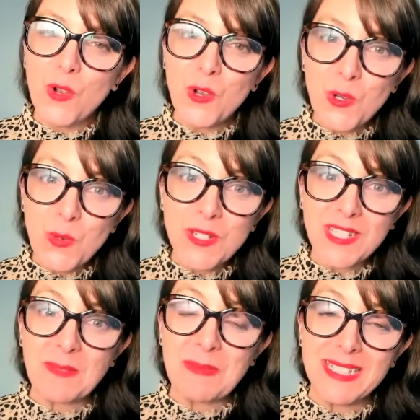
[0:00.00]
Who would
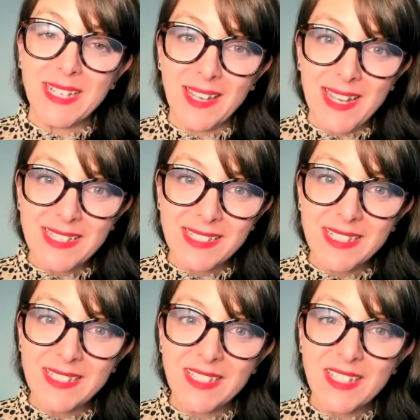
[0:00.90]
I be
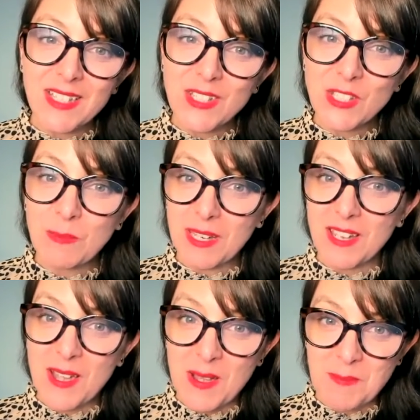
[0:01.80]
delighted to
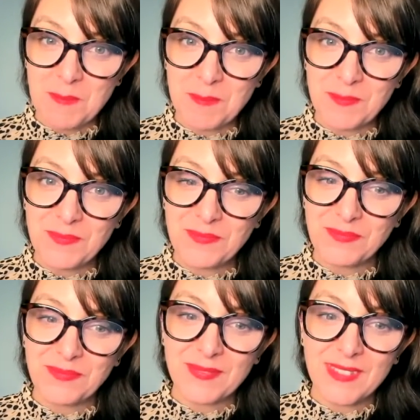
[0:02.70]
become?
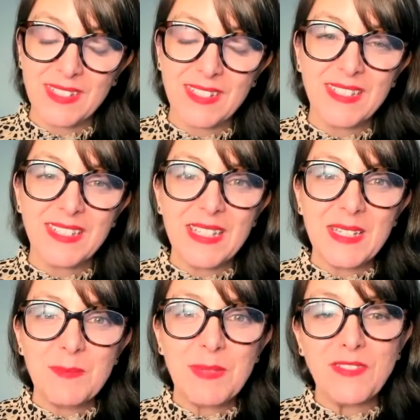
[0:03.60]

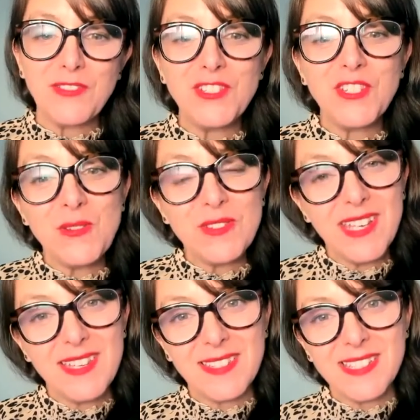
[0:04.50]
But if you don't
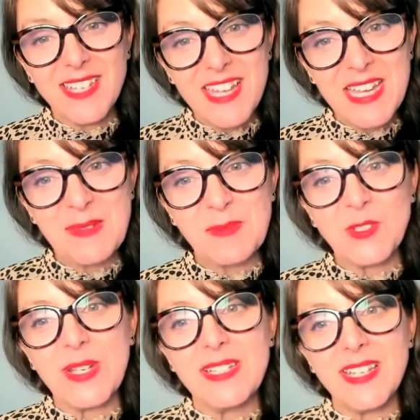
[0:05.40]
take the time
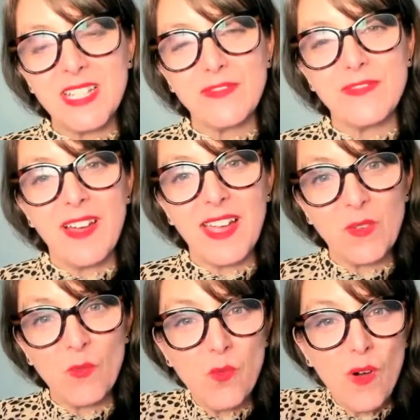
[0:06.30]
to identify
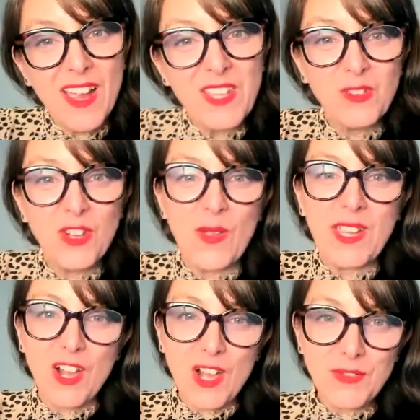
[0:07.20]
why you're going
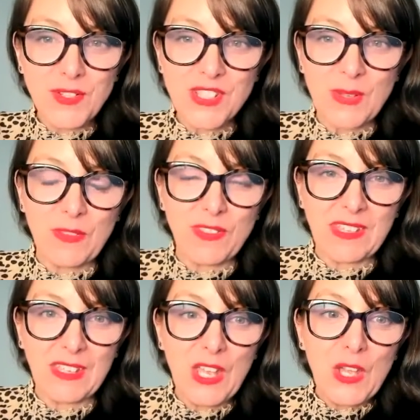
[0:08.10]
after
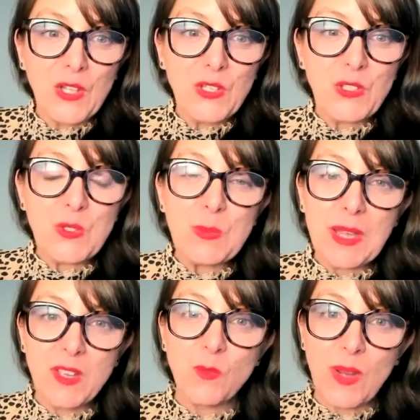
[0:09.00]
something, you
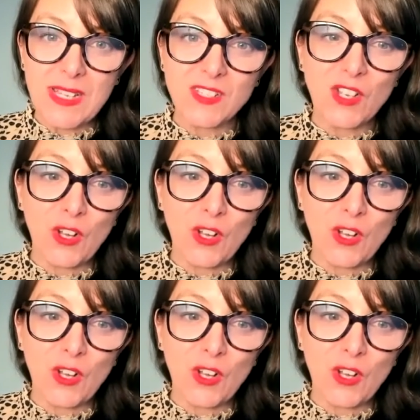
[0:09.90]
might waste a